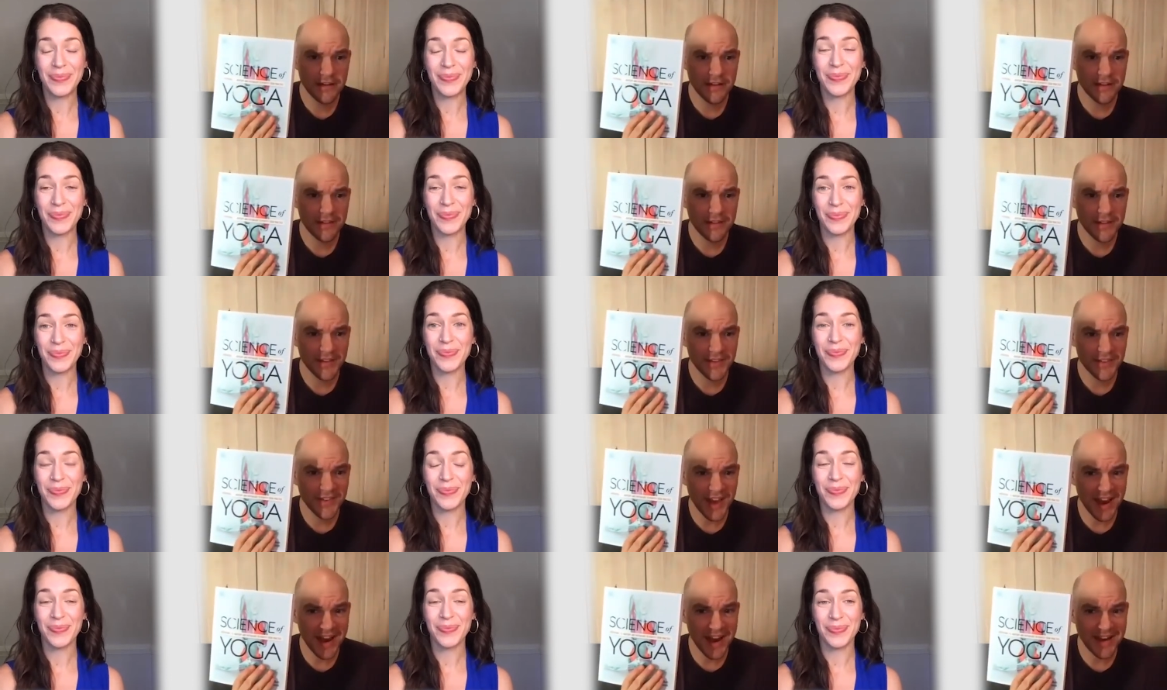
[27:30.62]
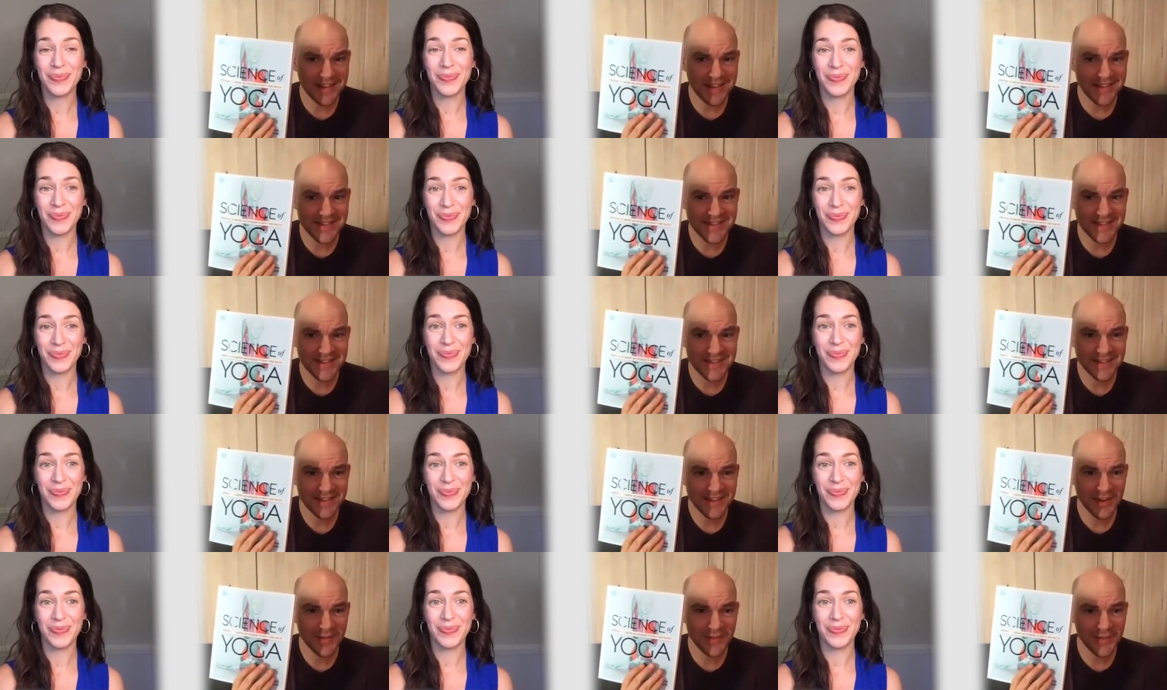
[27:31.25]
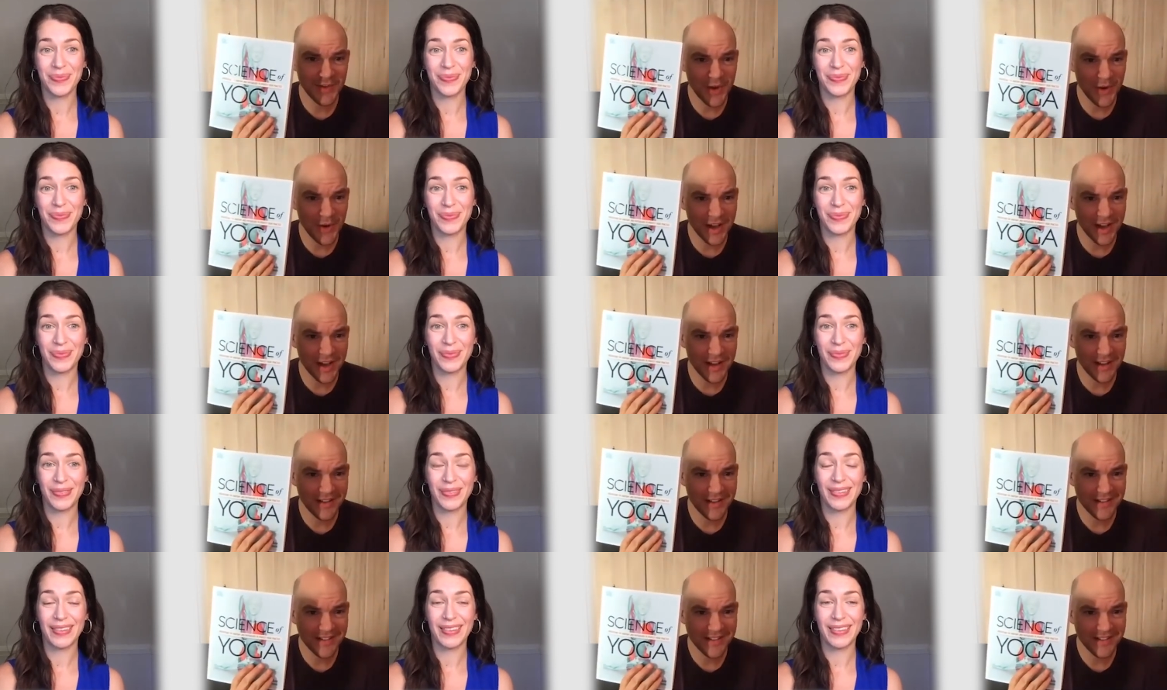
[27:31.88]
Speaker 1: The Science of
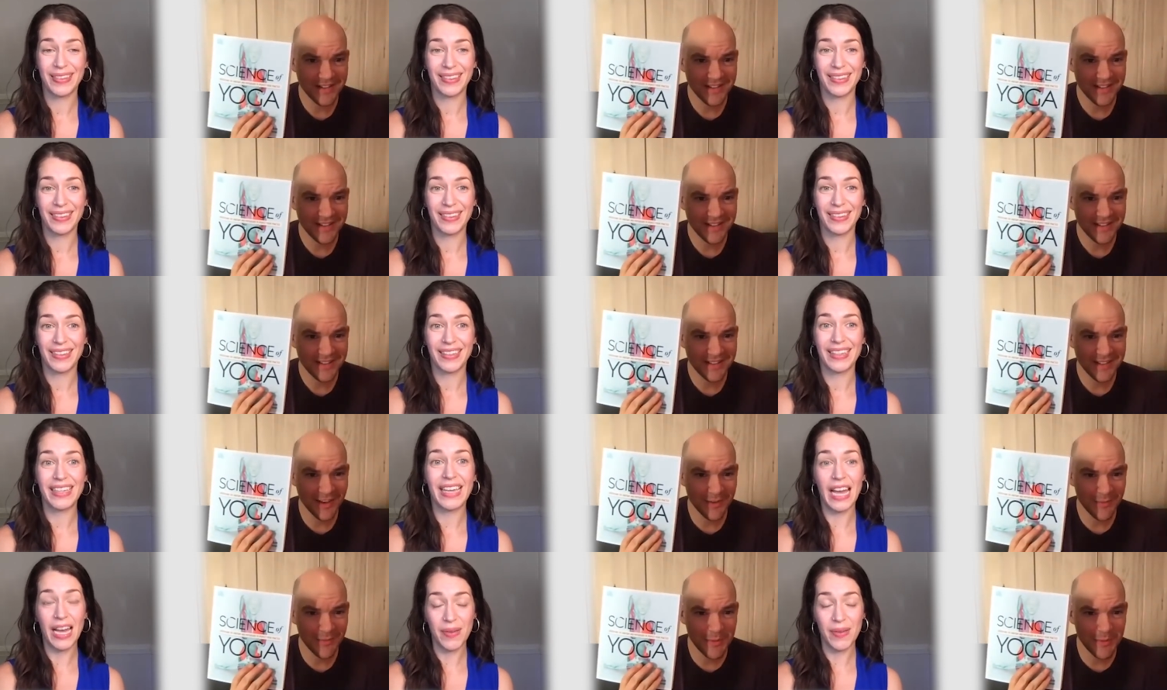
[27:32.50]
Yoga? Tell yeah. me